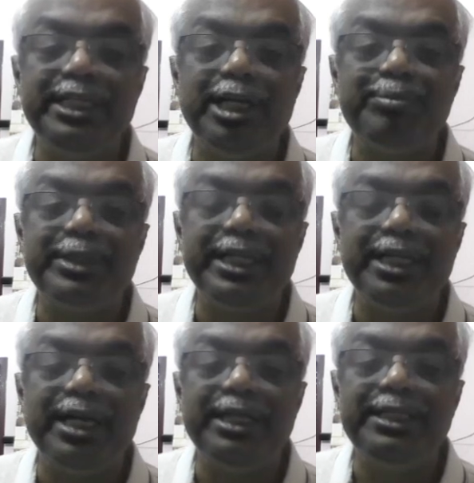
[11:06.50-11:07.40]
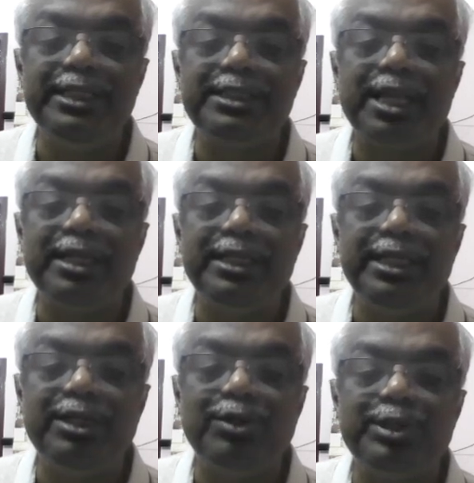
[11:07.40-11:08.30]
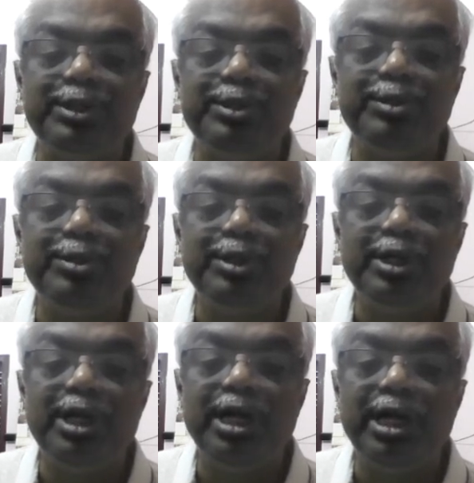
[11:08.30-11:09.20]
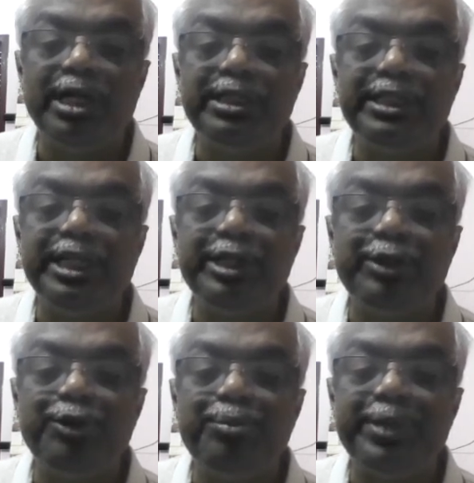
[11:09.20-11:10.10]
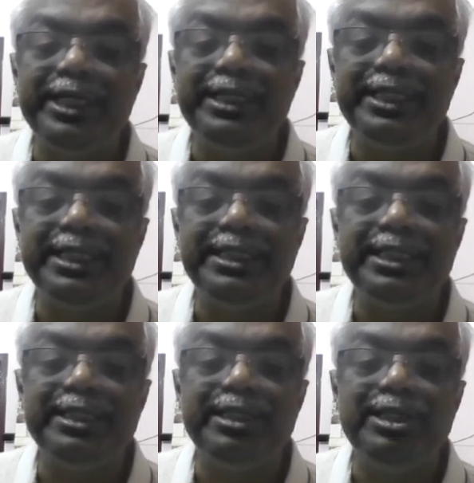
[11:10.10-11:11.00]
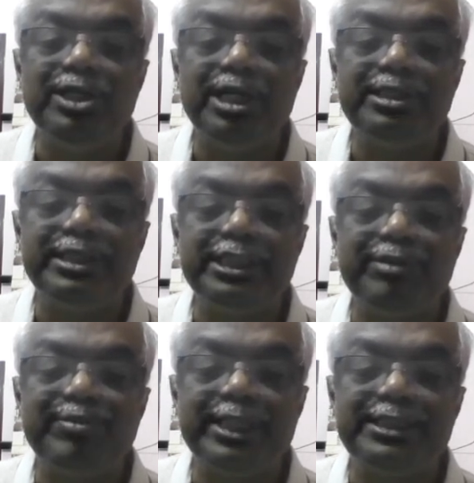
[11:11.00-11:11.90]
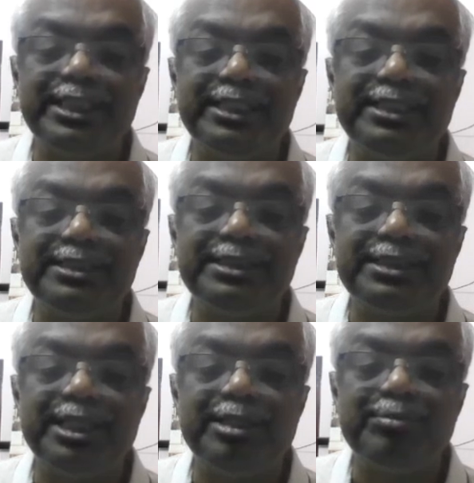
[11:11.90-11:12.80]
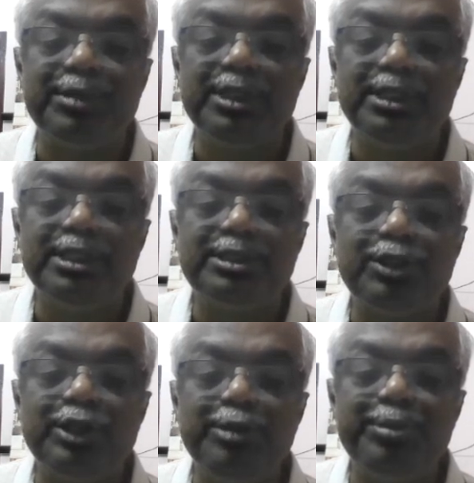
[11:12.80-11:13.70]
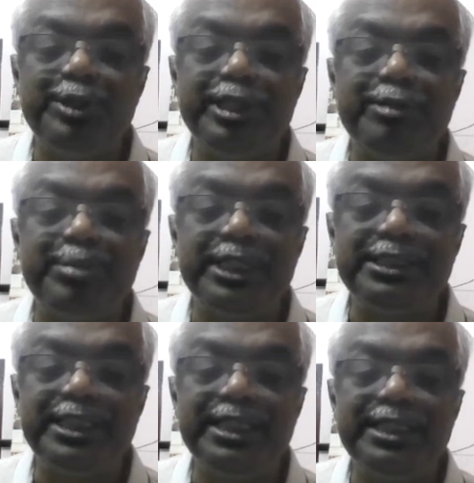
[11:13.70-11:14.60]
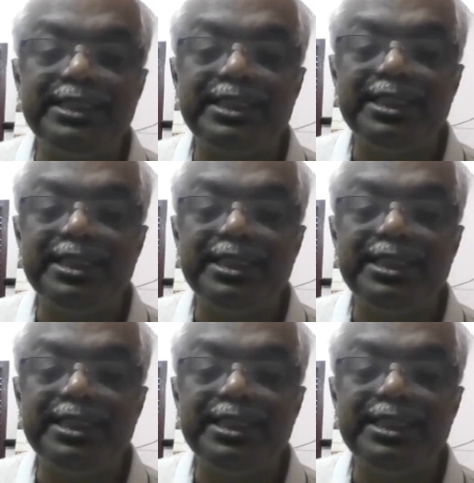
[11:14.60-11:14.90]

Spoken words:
of t? I is equal to TQ by TT. You have to differentiate this term. So if you differentiate